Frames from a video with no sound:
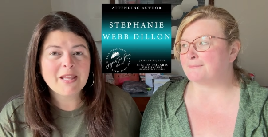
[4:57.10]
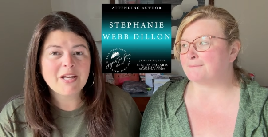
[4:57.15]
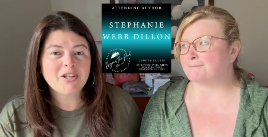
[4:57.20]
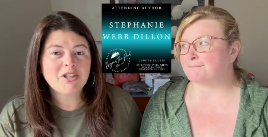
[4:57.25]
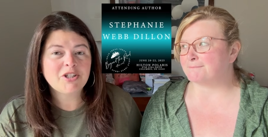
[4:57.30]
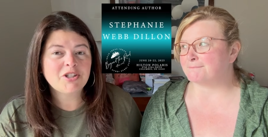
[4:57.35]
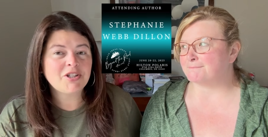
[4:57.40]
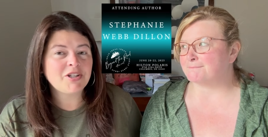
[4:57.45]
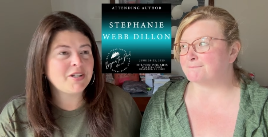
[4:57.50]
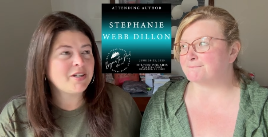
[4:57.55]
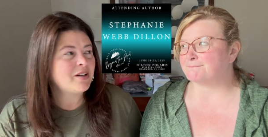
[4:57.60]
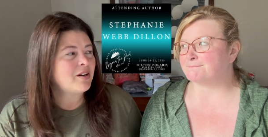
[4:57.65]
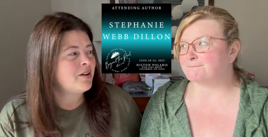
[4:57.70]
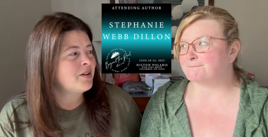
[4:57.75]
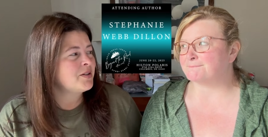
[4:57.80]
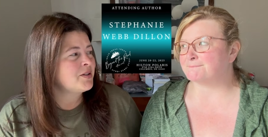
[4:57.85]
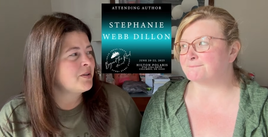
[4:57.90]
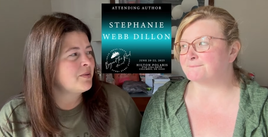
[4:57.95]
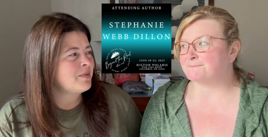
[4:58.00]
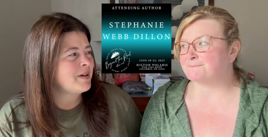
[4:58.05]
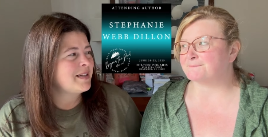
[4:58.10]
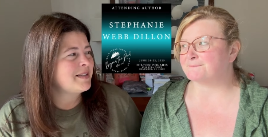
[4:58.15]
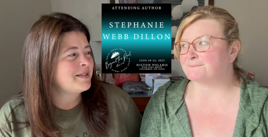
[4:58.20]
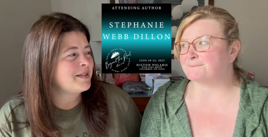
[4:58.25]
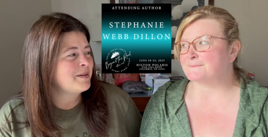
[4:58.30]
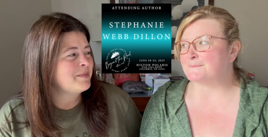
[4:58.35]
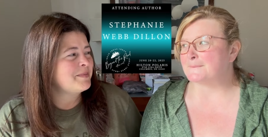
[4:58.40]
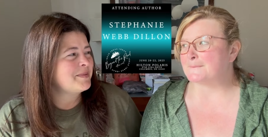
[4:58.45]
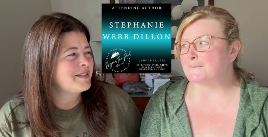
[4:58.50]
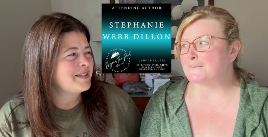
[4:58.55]
Speaker 1: She also writes
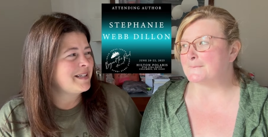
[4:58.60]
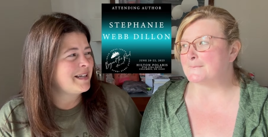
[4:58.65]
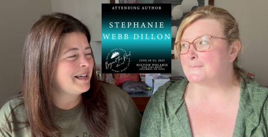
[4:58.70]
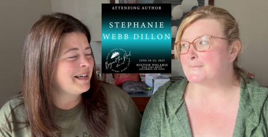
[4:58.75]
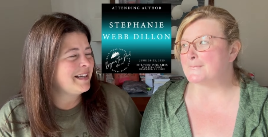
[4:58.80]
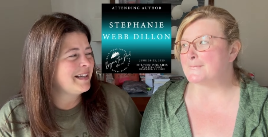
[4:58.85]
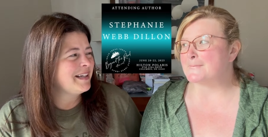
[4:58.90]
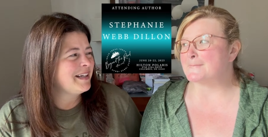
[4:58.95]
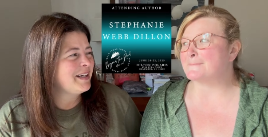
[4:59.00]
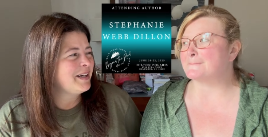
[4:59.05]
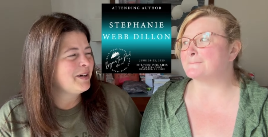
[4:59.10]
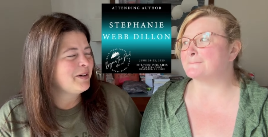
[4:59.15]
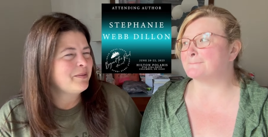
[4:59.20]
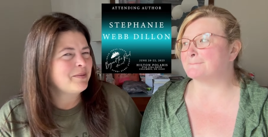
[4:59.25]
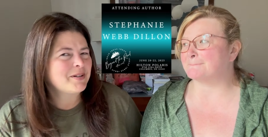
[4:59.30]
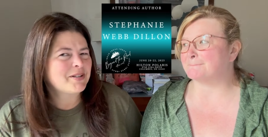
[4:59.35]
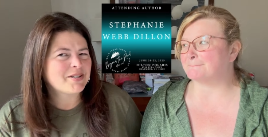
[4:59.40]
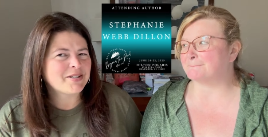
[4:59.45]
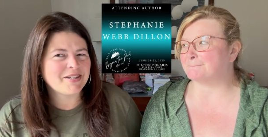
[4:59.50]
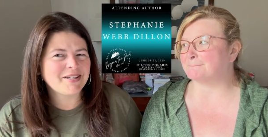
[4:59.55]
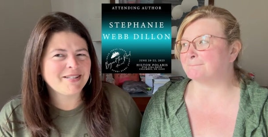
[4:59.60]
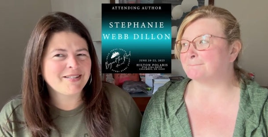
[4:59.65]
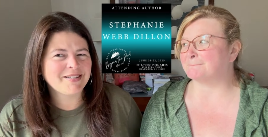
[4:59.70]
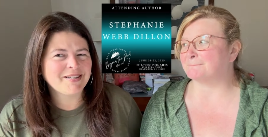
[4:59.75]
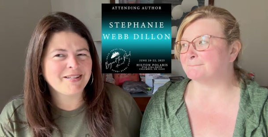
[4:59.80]
MC which is a